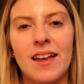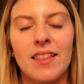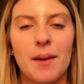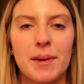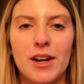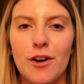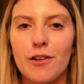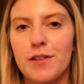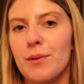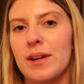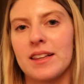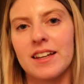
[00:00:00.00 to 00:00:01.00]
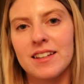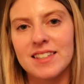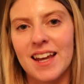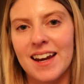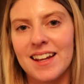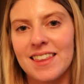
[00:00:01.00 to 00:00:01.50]
Let me know if you want links
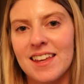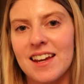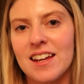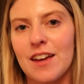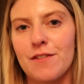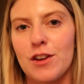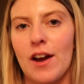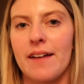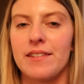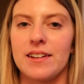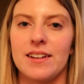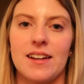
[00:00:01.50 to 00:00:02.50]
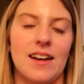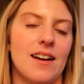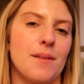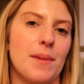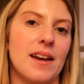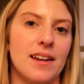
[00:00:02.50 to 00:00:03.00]
to anything, if you have
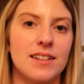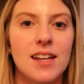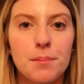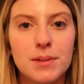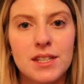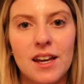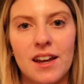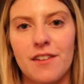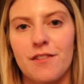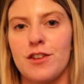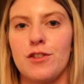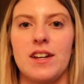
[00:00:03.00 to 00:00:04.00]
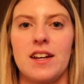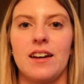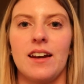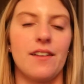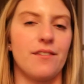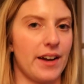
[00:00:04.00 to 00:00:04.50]
any tips, if you need
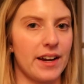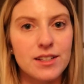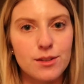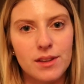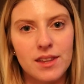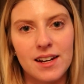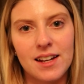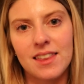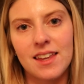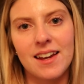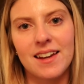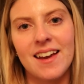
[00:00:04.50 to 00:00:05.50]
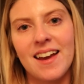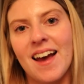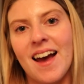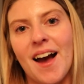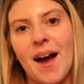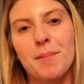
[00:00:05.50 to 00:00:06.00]
advice with anything.
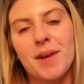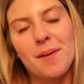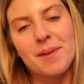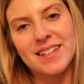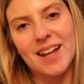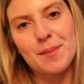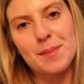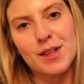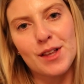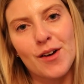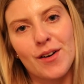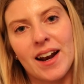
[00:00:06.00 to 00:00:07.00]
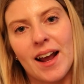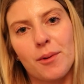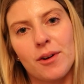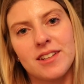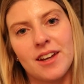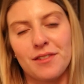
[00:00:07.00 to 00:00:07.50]
Comment down below and I
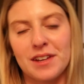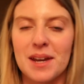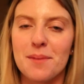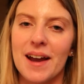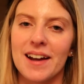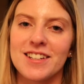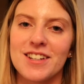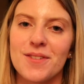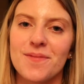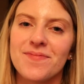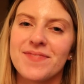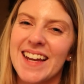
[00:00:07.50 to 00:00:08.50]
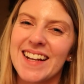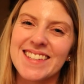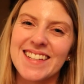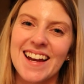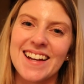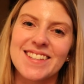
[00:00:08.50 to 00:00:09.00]
will definitely get back to you. Thanks
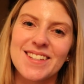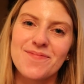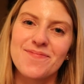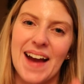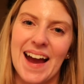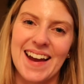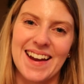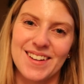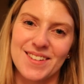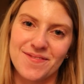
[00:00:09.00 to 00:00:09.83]
guys, bye.